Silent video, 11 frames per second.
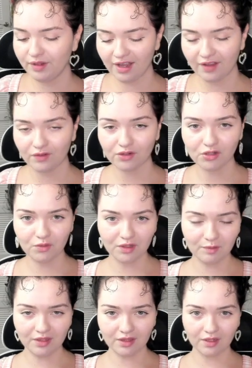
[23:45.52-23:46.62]
yeah, if you're still
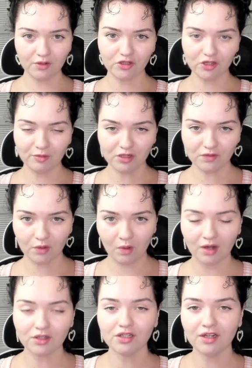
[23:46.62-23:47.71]
with me, thank you so much for
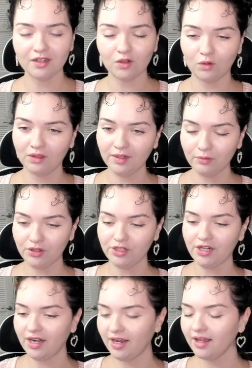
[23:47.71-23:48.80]
watching. I totally
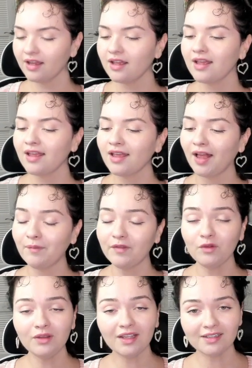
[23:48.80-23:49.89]
appreciate it. Um,
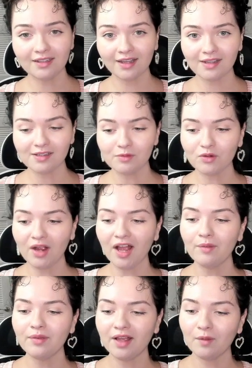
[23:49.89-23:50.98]
if you would like to like and
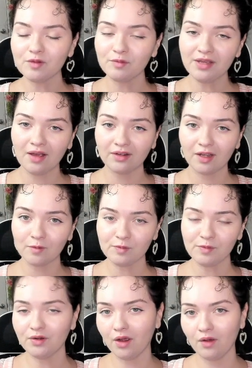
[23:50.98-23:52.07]
subscribe, it helps me out. It helps
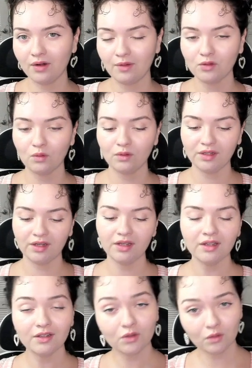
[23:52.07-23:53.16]
me grow, and I would totally
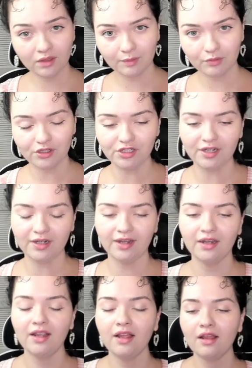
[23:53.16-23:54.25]
totally appreciate
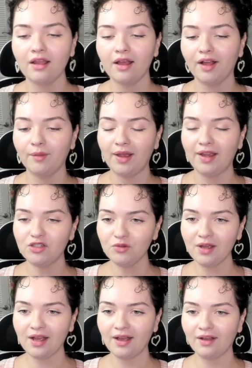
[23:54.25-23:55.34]
it. Um, I do
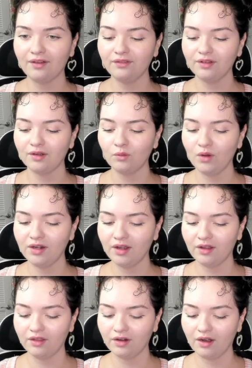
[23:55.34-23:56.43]
have one
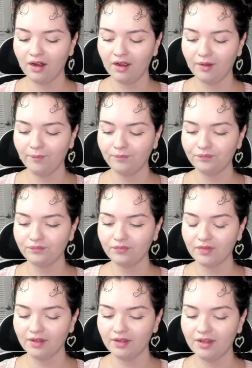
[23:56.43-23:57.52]
other um,
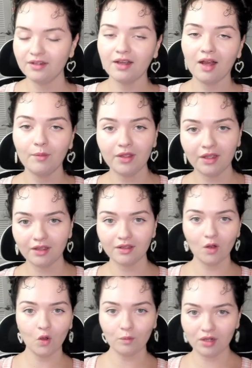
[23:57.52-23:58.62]

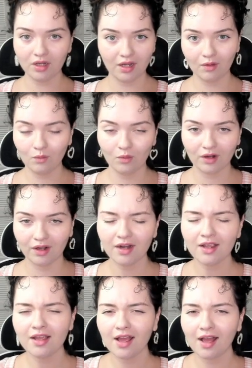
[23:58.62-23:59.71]
incoming opening where
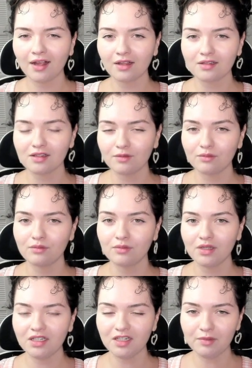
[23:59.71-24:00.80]
I got some
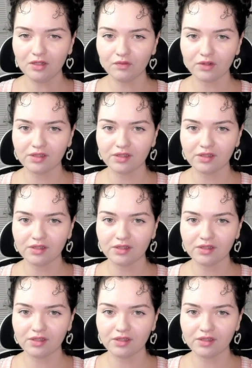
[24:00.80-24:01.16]
ETBs for